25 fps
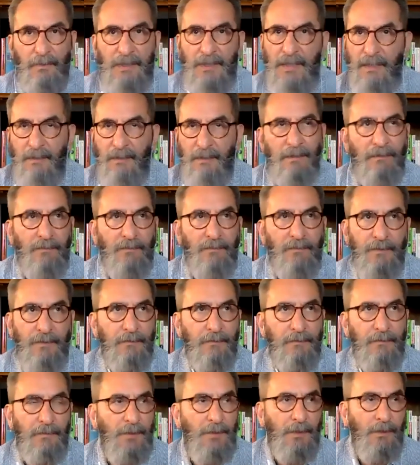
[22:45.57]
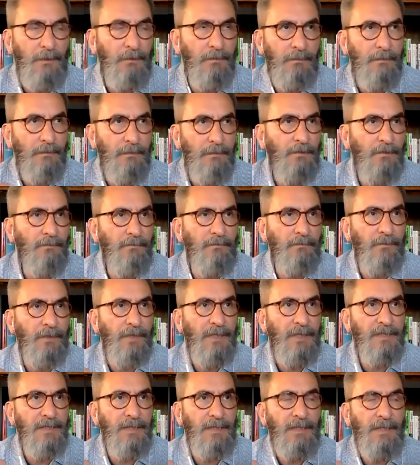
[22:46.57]
however you know you
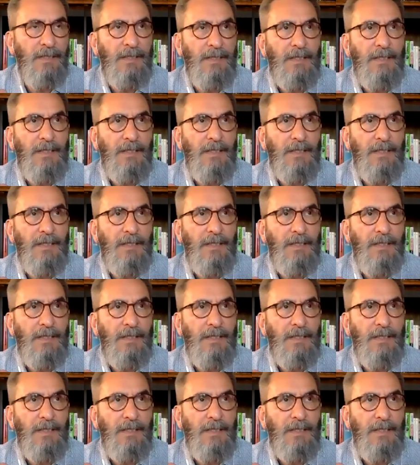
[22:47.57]
phrase it,